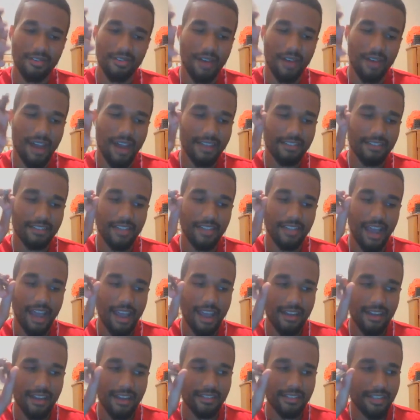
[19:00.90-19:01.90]
I had a
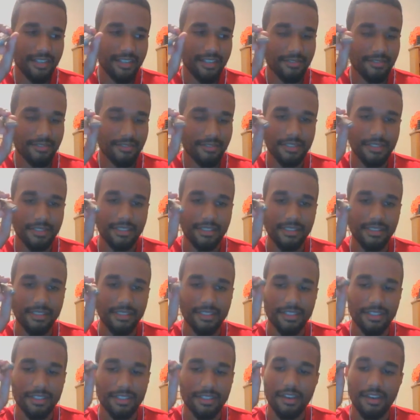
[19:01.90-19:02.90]
chance recently to
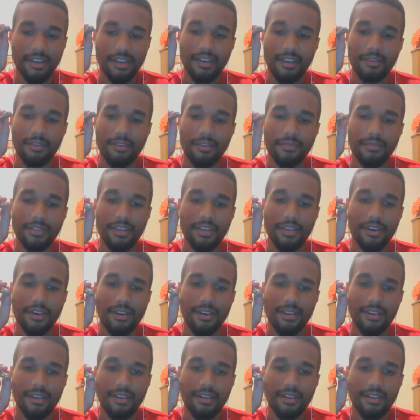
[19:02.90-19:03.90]
check out VR
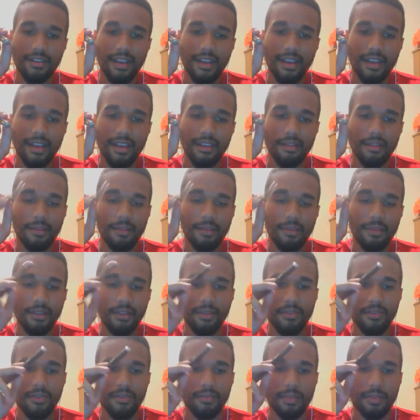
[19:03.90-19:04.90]
at my local
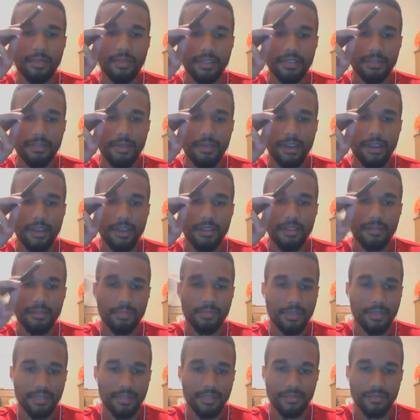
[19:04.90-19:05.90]
Best Buy, the
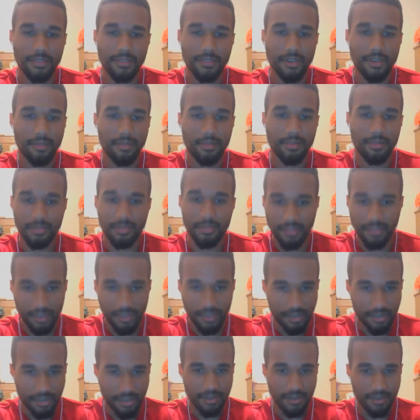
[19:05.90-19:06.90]
PSVR, but it was on a
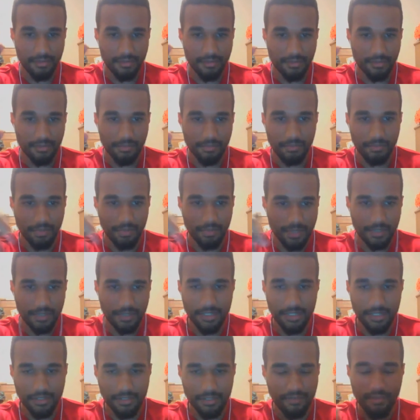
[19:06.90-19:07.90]
current
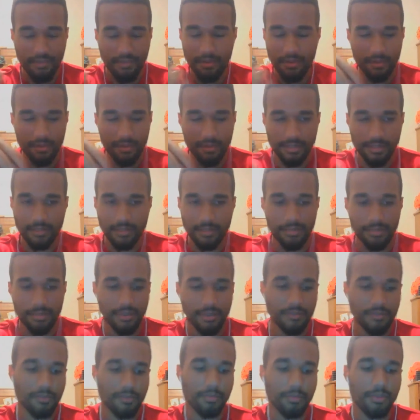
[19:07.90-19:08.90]
PlayStation 4. It wasn't a
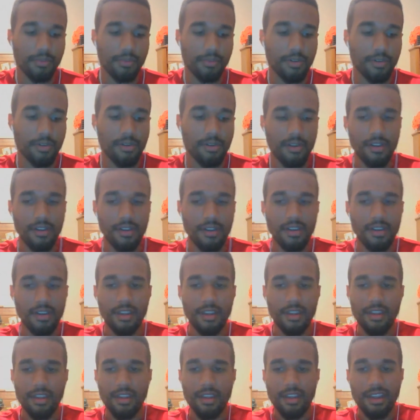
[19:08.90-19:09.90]
PS4 Pro.
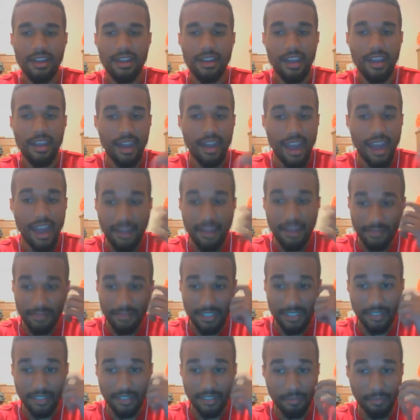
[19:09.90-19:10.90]
I have
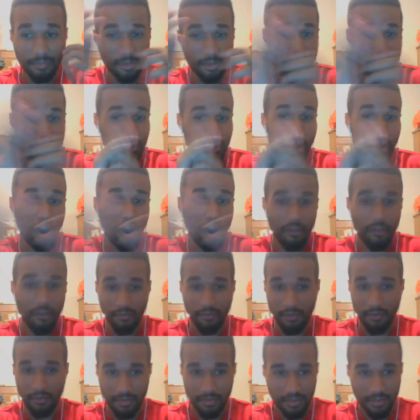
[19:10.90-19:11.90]
to say the experience was
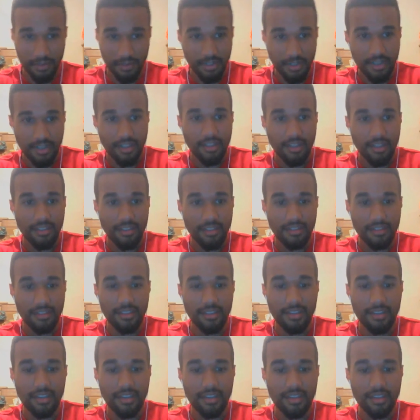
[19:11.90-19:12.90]
awful.
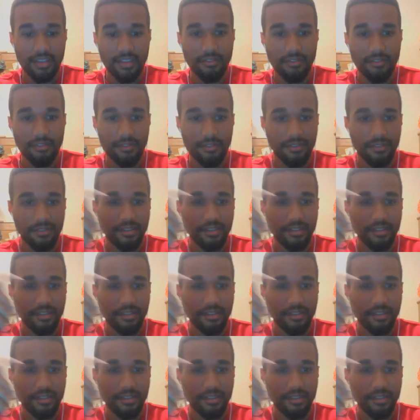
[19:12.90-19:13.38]
The